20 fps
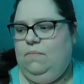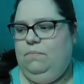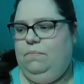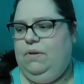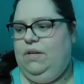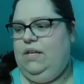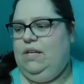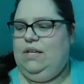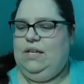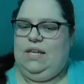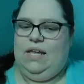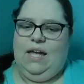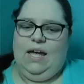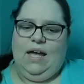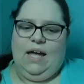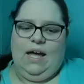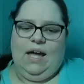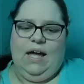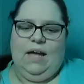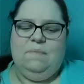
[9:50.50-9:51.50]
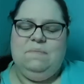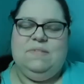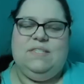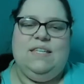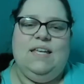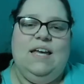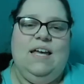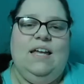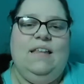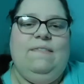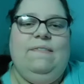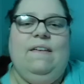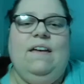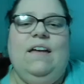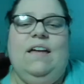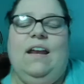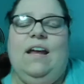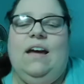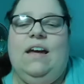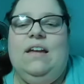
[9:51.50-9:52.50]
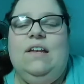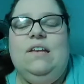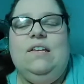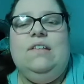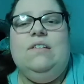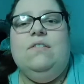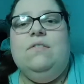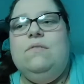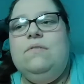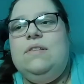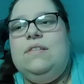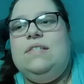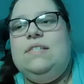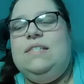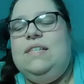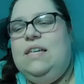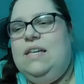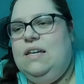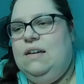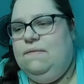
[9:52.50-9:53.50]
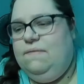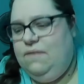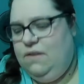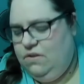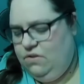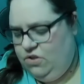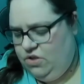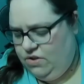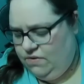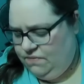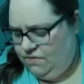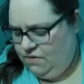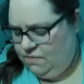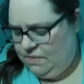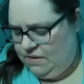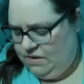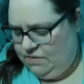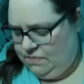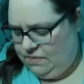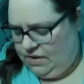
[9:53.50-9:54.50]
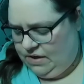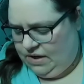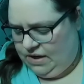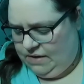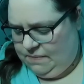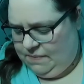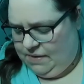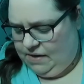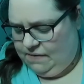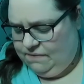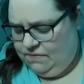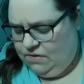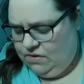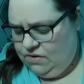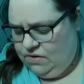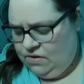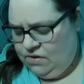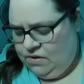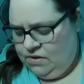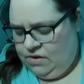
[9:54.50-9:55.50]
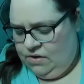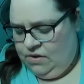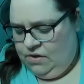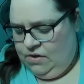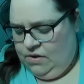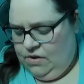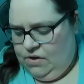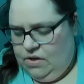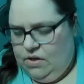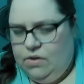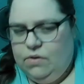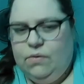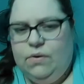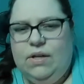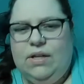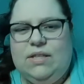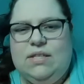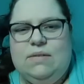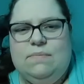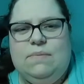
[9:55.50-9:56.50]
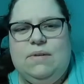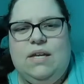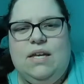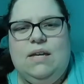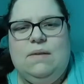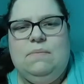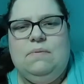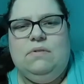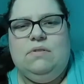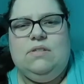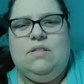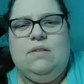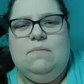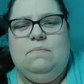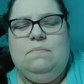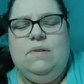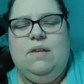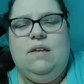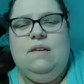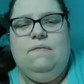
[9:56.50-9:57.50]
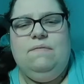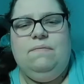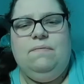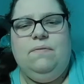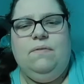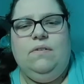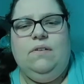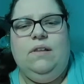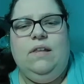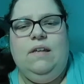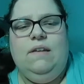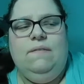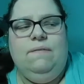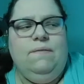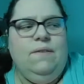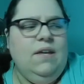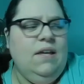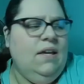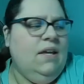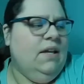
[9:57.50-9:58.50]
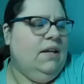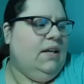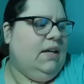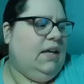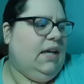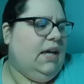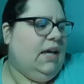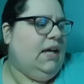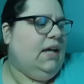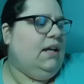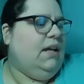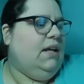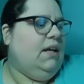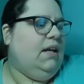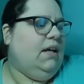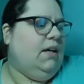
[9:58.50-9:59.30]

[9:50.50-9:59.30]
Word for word: But yeah, I'm sad that I don't see a future for me where I'm ever going to be able to be fully vegan again.